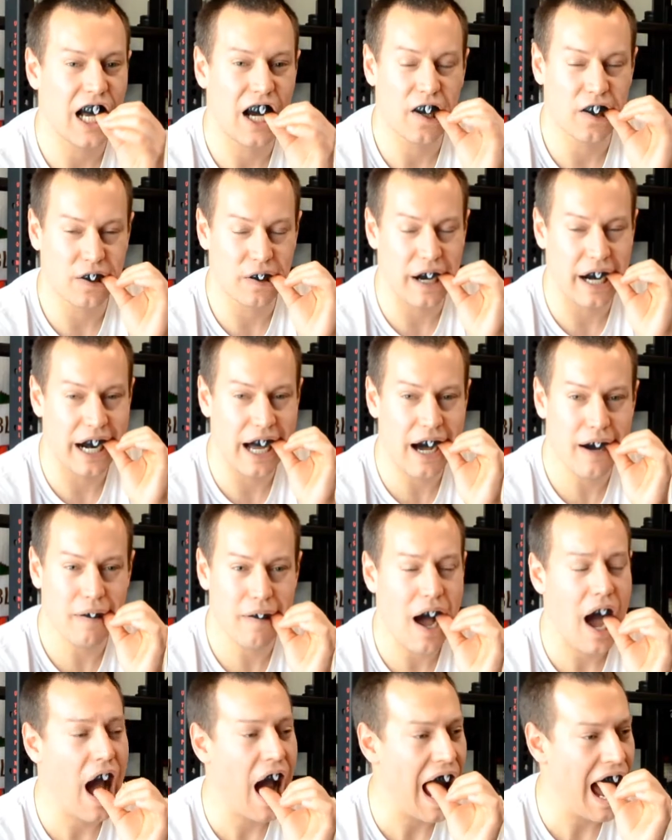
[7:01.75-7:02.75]
goes right
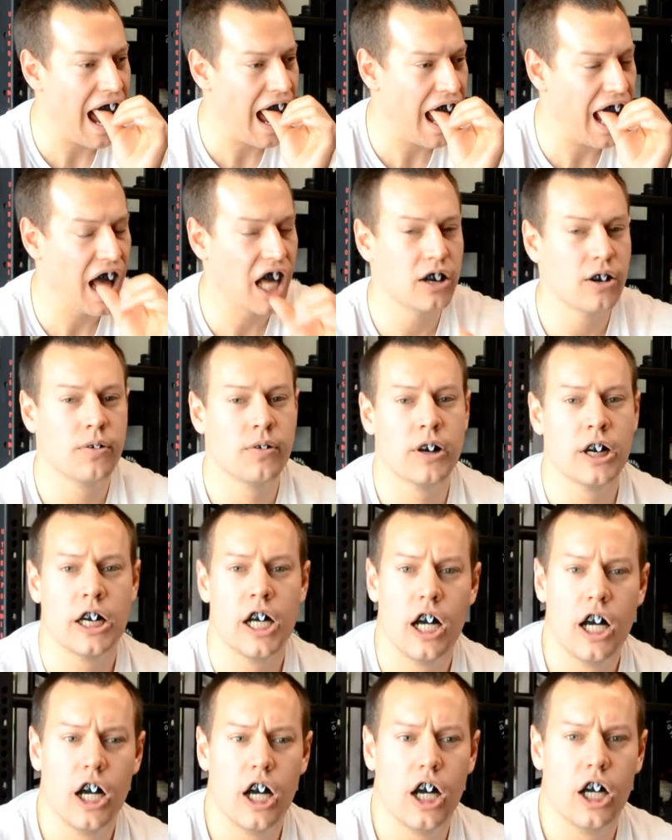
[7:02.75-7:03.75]
up.
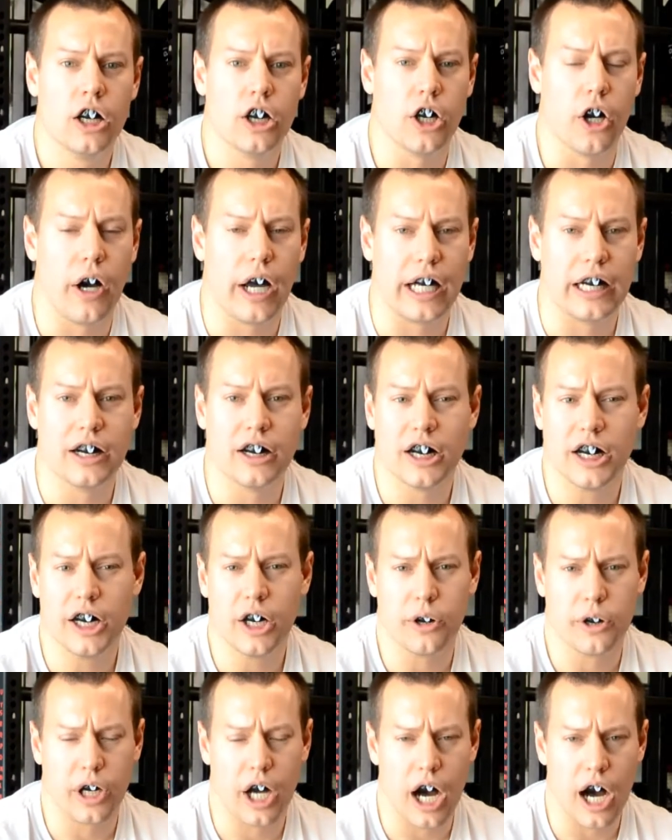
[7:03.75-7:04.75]
So I can
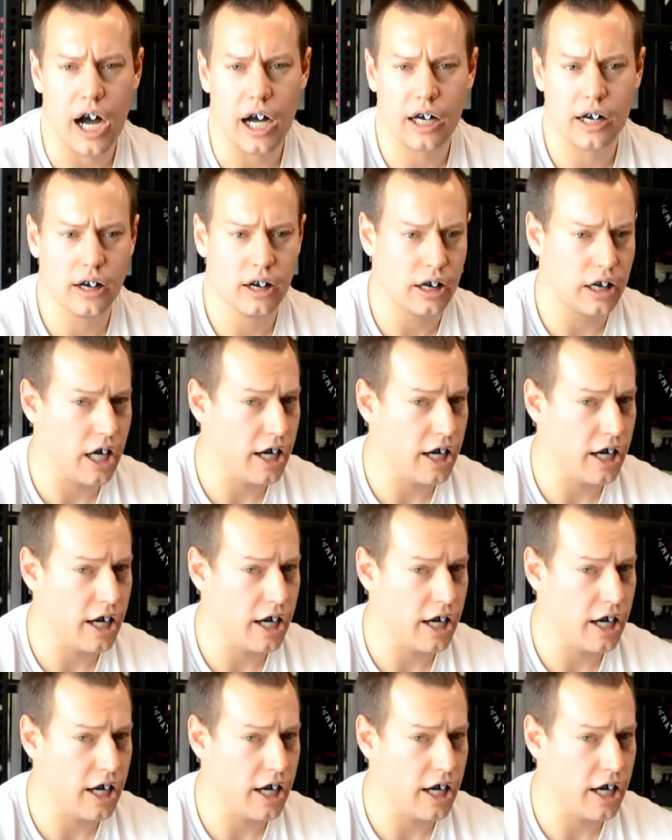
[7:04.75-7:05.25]
still talk.